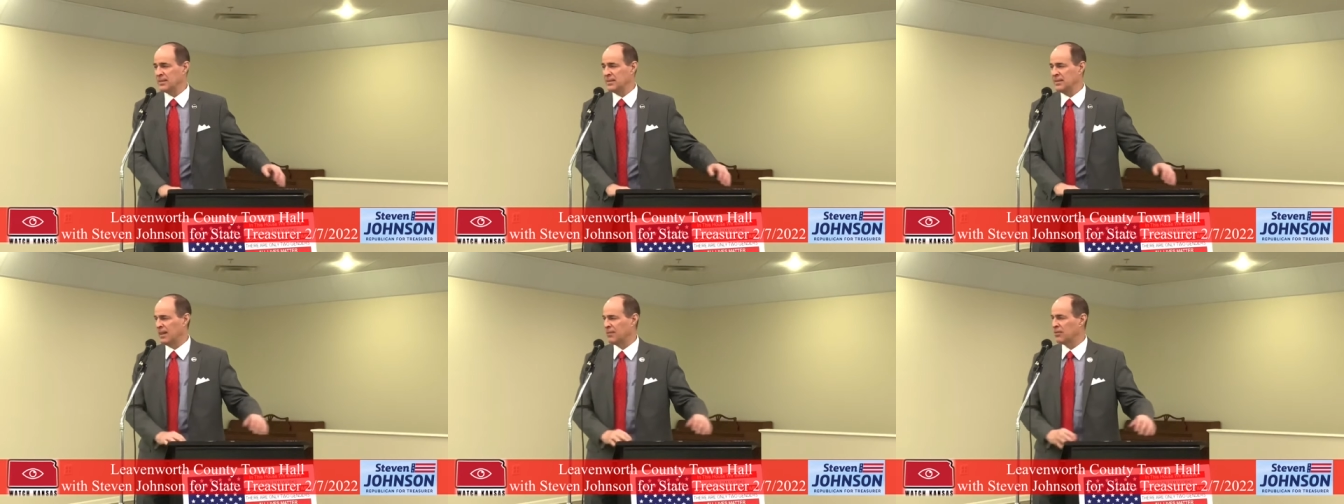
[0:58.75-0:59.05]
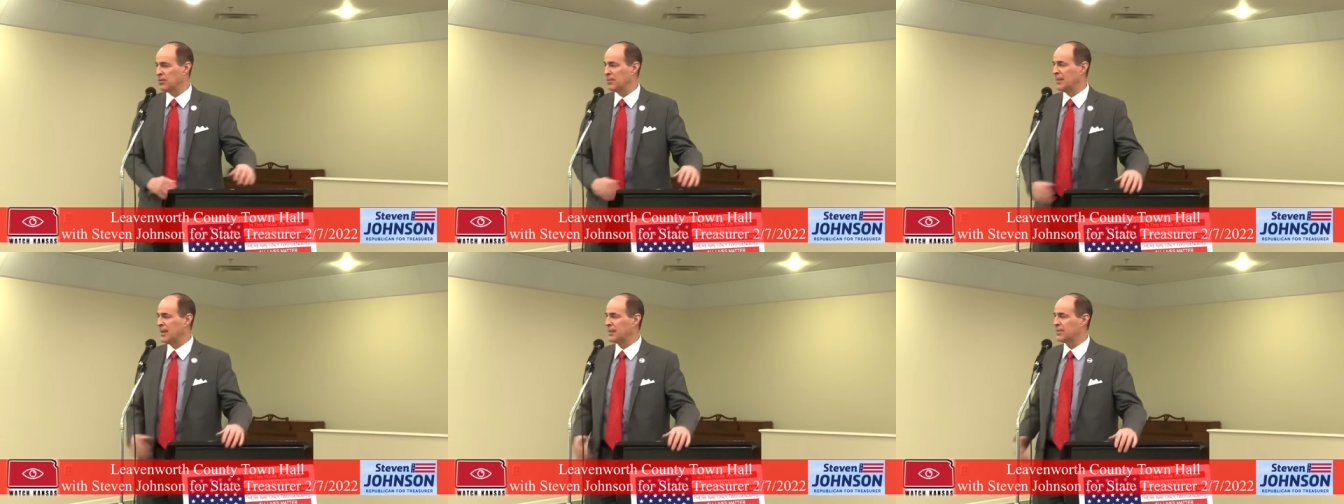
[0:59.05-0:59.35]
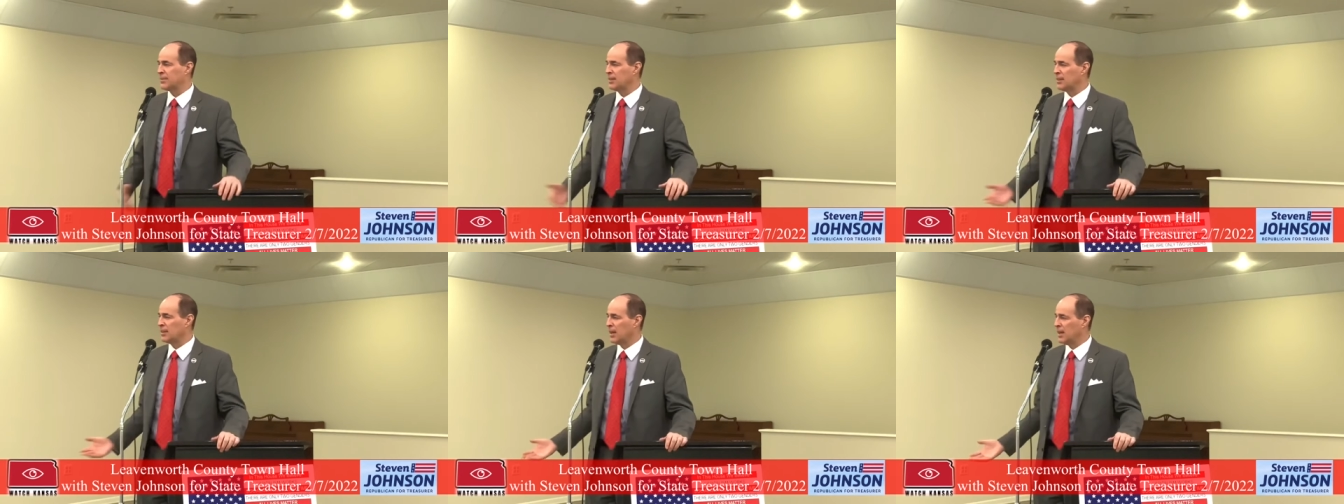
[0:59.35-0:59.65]
never
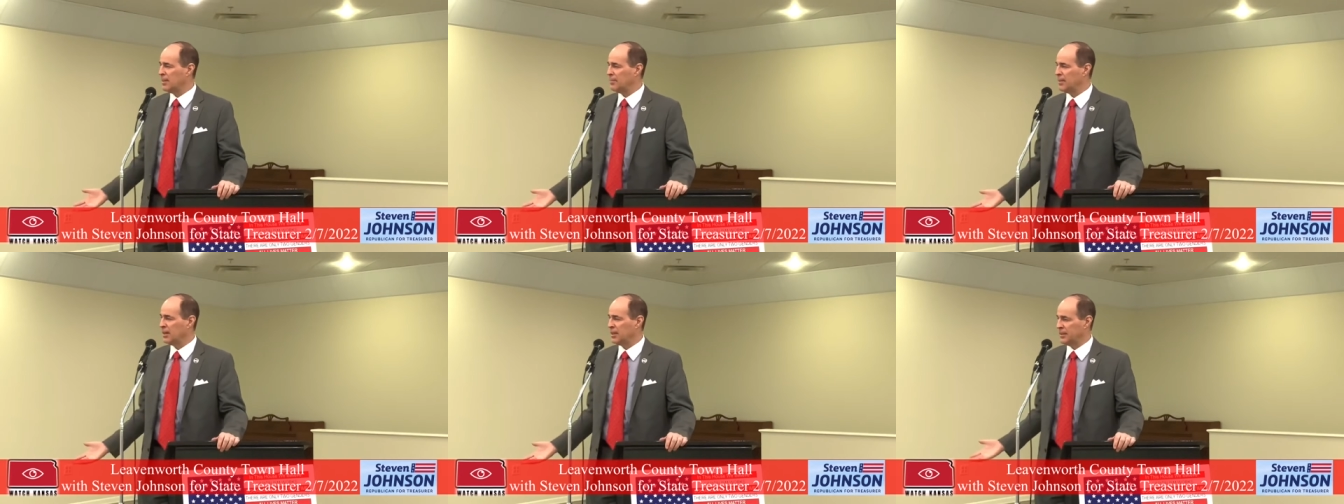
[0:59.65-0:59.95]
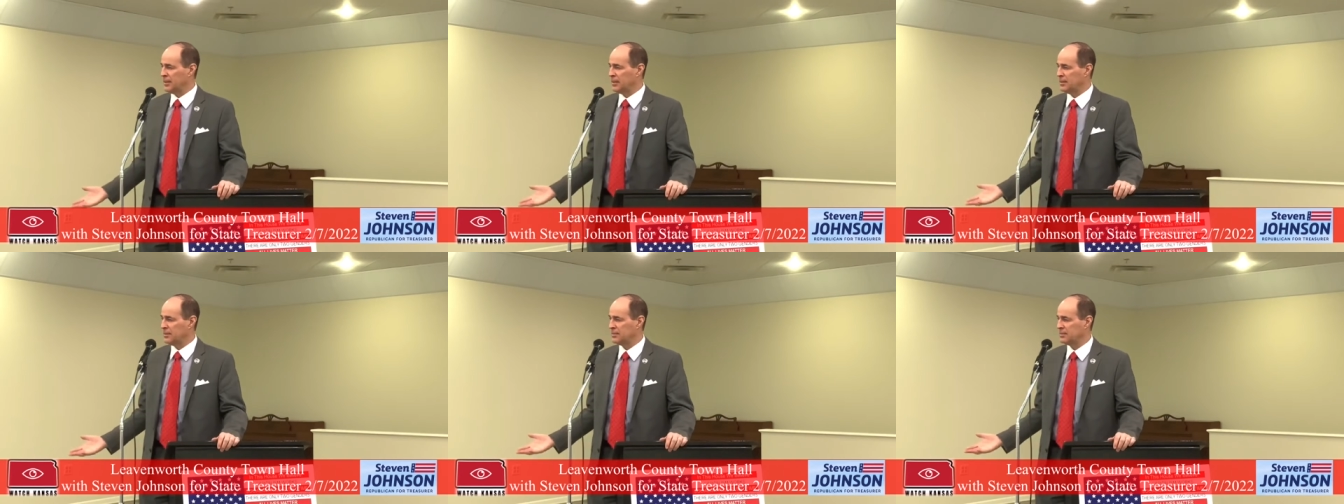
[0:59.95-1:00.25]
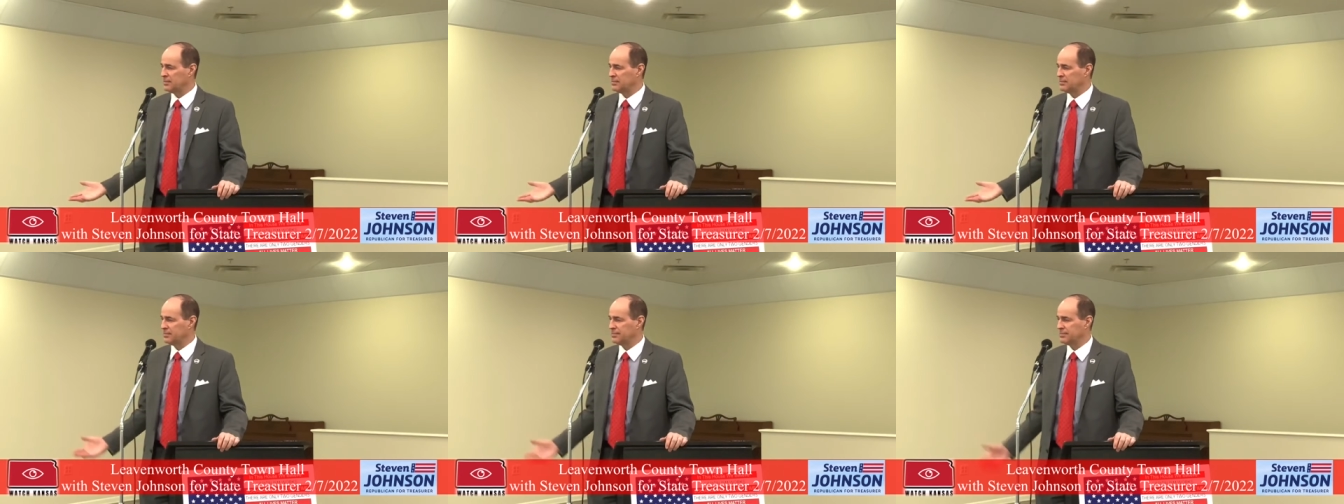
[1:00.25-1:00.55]
met the liability.
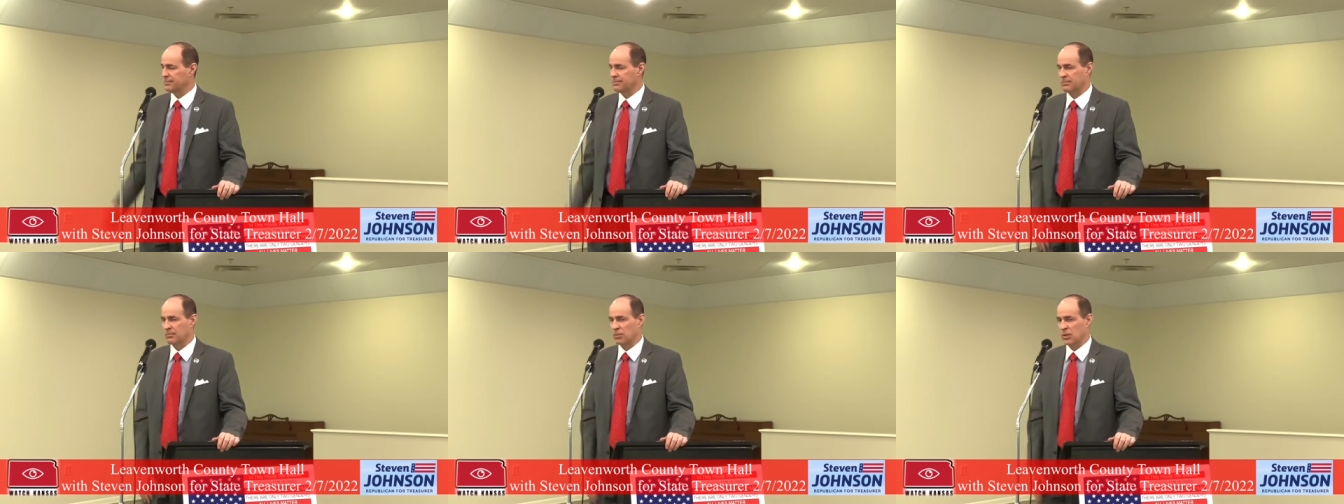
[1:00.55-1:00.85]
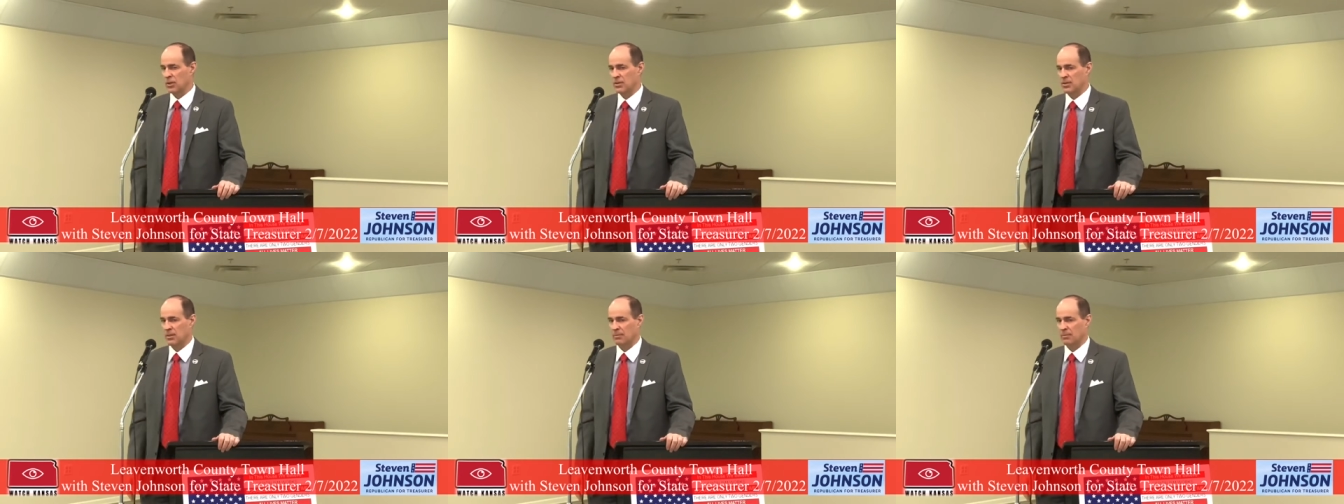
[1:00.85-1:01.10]
Pretty